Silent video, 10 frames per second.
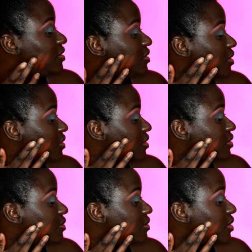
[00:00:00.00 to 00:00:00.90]
So
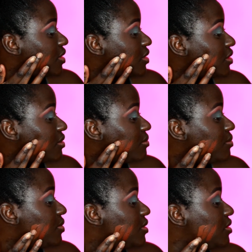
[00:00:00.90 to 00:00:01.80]
let's go ahead
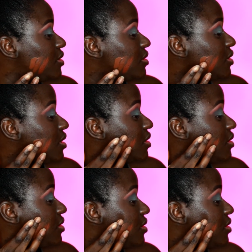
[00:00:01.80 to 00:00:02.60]
and put this here.